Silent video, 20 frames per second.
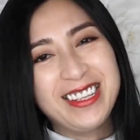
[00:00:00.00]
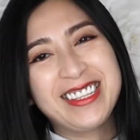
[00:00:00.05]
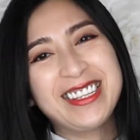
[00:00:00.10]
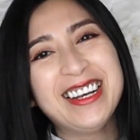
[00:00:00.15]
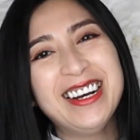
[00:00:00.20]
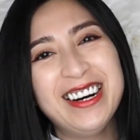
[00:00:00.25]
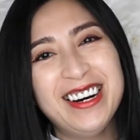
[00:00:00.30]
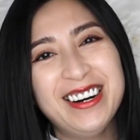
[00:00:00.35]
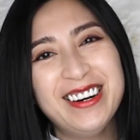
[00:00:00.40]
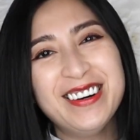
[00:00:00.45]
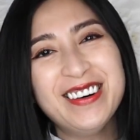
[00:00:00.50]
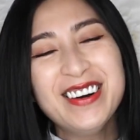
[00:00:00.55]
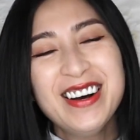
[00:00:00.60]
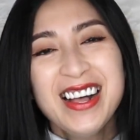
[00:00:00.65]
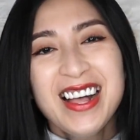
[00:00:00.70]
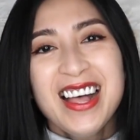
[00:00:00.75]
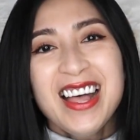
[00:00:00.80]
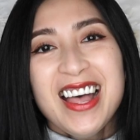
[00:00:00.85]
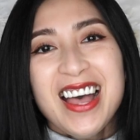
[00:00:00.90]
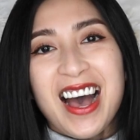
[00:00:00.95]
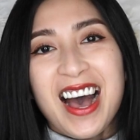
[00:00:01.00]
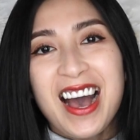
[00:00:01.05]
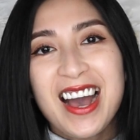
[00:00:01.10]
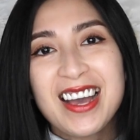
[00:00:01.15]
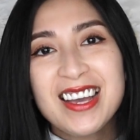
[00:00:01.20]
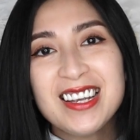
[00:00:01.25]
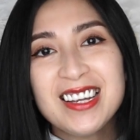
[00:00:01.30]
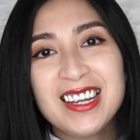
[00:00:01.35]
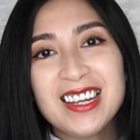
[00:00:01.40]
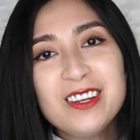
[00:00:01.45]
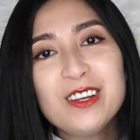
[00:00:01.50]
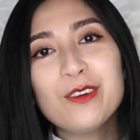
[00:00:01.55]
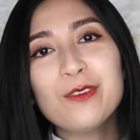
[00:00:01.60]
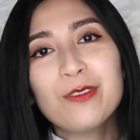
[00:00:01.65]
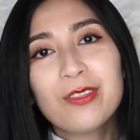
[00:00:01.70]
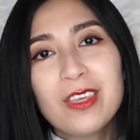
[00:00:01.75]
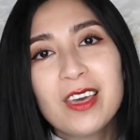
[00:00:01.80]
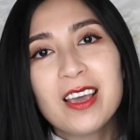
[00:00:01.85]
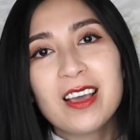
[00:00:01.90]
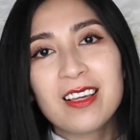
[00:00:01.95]
So I do
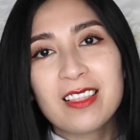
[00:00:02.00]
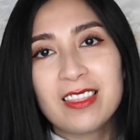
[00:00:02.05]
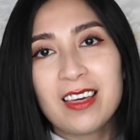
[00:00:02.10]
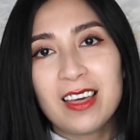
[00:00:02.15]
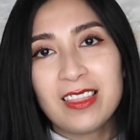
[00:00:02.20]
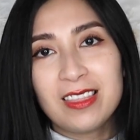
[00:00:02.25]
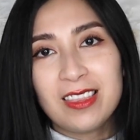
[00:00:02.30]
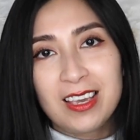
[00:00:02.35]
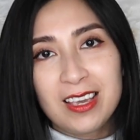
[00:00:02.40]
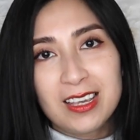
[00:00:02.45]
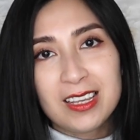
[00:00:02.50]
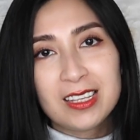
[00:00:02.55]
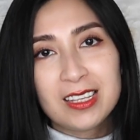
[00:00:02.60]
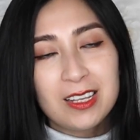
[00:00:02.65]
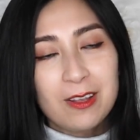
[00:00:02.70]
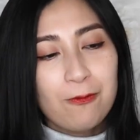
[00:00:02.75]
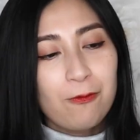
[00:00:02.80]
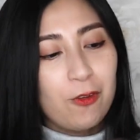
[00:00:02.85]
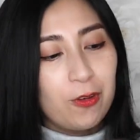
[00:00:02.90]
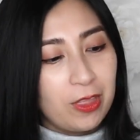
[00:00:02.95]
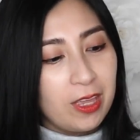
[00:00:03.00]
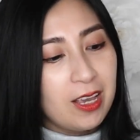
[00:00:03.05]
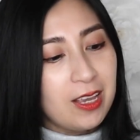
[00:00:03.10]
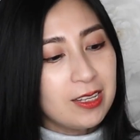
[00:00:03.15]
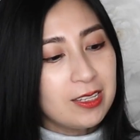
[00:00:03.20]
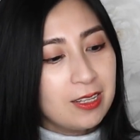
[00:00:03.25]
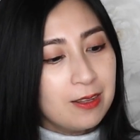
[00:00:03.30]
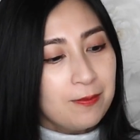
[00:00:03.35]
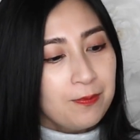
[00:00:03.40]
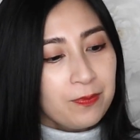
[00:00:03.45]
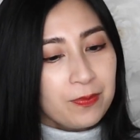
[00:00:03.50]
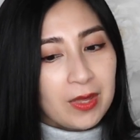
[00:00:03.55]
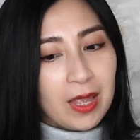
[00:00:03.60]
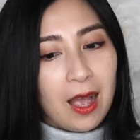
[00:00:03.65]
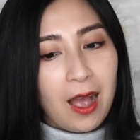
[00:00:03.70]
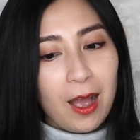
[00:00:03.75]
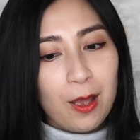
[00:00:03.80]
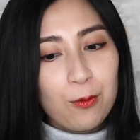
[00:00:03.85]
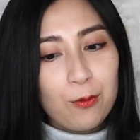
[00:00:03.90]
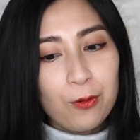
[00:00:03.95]
think that for these,
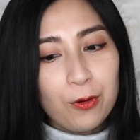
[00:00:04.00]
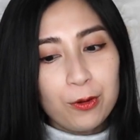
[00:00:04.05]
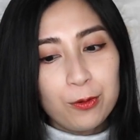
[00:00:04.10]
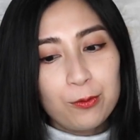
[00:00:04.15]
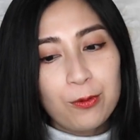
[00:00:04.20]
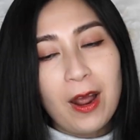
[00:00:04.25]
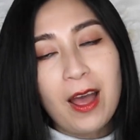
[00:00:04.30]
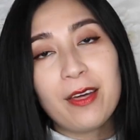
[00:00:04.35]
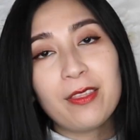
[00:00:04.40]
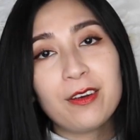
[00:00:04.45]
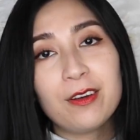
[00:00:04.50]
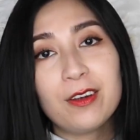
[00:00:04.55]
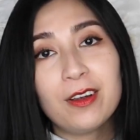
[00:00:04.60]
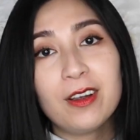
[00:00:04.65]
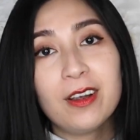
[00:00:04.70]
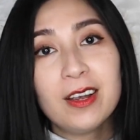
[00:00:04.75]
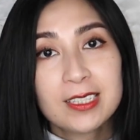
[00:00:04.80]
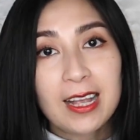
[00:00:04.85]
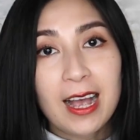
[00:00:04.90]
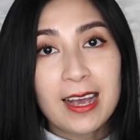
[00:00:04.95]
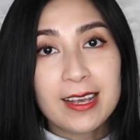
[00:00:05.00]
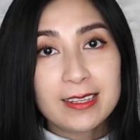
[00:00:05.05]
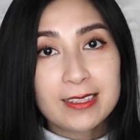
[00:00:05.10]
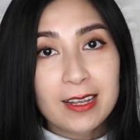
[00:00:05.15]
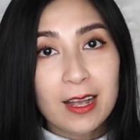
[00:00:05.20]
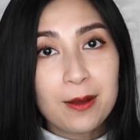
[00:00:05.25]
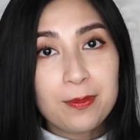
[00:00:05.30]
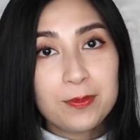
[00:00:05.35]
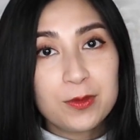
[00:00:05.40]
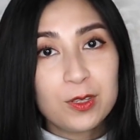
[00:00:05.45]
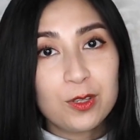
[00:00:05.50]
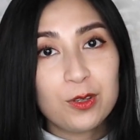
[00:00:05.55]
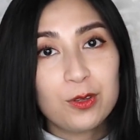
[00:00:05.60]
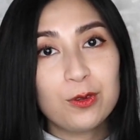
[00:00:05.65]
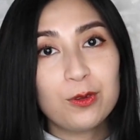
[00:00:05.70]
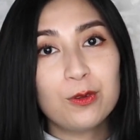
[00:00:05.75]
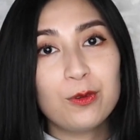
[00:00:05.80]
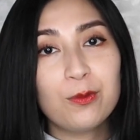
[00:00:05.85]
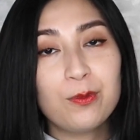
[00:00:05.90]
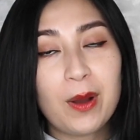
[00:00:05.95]
I would rather size up
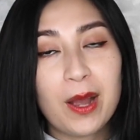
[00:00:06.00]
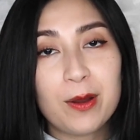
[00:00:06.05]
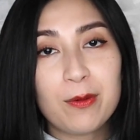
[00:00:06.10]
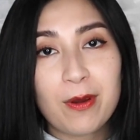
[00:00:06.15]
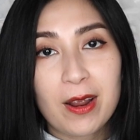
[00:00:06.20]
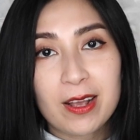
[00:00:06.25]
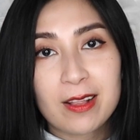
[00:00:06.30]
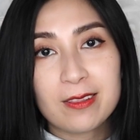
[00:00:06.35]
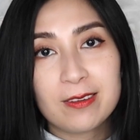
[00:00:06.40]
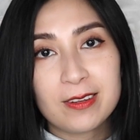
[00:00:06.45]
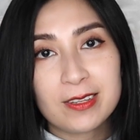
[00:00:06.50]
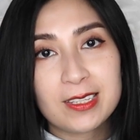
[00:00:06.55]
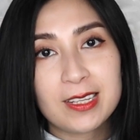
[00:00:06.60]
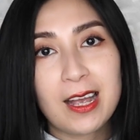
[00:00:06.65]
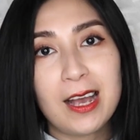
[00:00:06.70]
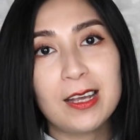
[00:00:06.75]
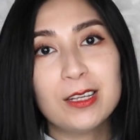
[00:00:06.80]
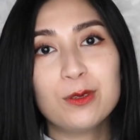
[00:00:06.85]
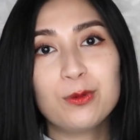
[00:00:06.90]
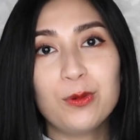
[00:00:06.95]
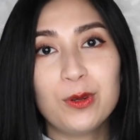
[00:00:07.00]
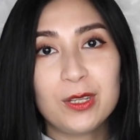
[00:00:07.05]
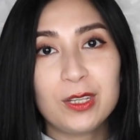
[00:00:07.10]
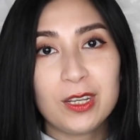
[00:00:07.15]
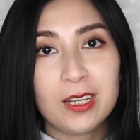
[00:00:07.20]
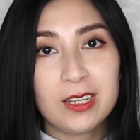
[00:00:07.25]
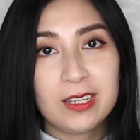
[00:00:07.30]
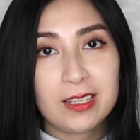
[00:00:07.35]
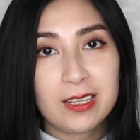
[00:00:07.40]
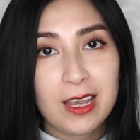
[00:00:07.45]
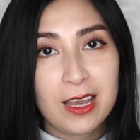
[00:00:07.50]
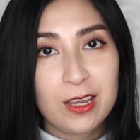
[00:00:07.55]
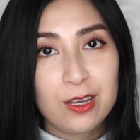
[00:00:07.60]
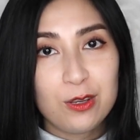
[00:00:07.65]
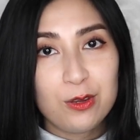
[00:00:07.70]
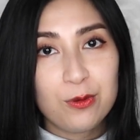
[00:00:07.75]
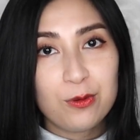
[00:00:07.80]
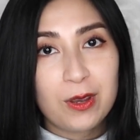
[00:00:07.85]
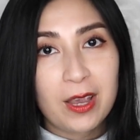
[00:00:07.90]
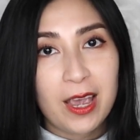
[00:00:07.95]
to my regular size, which is a
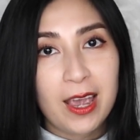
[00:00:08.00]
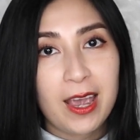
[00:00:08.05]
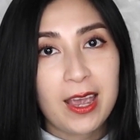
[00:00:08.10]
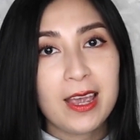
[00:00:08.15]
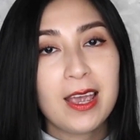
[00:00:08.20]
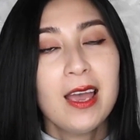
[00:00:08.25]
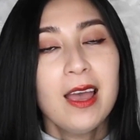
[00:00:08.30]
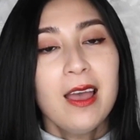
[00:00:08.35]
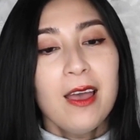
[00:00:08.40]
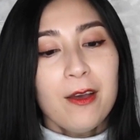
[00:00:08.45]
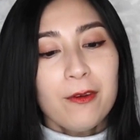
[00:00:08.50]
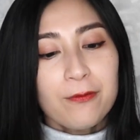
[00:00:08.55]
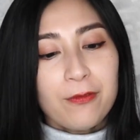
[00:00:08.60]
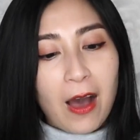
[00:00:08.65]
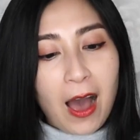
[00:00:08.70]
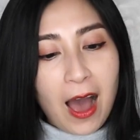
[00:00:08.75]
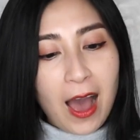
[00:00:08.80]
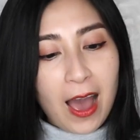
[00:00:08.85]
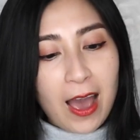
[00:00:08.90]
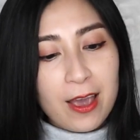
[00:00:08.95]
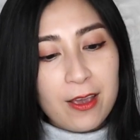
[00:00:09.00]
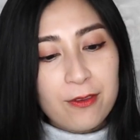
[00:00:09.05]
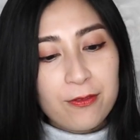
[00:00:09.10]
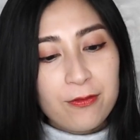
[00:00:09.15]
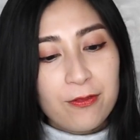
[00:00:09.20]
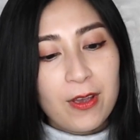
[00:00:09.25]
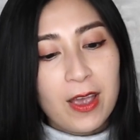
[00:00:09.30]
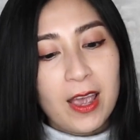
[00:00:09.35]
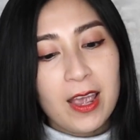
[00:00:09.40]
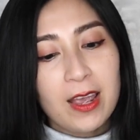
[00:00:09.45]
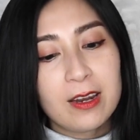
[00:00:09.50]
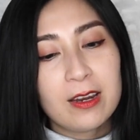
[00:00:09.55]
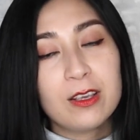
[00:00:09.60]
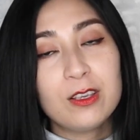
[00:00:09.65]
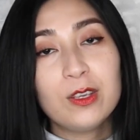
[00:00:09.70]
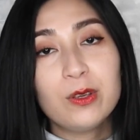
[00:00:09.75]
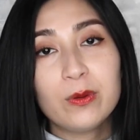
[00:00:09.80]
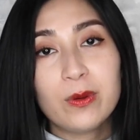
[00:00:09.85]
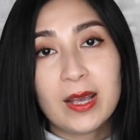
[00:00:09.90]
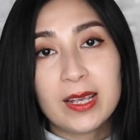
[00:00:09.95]
UK 5 and
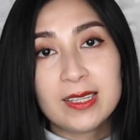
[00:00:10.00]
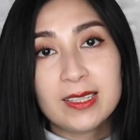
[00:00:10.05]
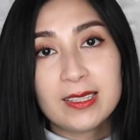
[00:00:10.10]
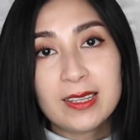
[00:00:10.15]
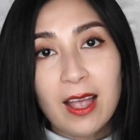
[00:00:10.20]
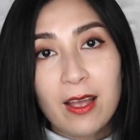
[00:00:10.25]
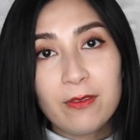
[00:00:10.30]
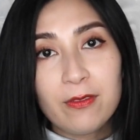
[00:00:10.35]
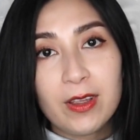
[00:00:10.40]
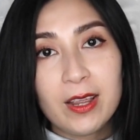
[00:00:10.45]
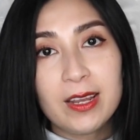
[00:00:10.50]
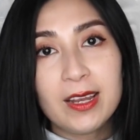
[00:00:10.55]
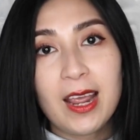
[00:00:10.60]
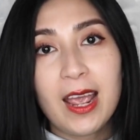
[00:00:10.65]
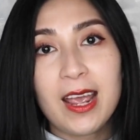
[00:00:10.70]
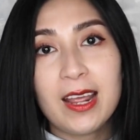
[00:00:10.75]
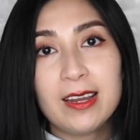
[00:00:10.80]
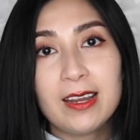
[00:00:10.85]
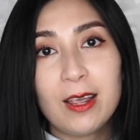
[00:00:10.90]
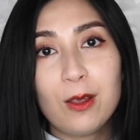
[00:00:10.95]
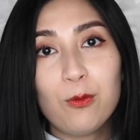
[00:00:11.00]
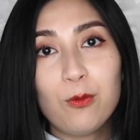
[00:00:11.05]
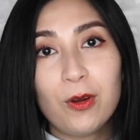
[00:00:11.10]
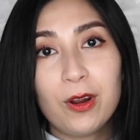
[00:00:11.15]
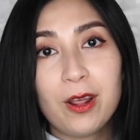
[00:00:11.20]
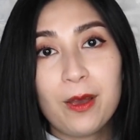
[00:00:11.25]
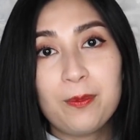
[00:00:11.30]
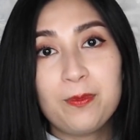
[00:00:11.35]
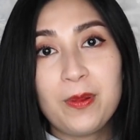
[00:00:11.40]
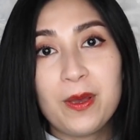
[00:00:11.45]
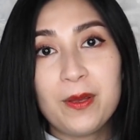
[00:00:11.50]
a US 7, and they would have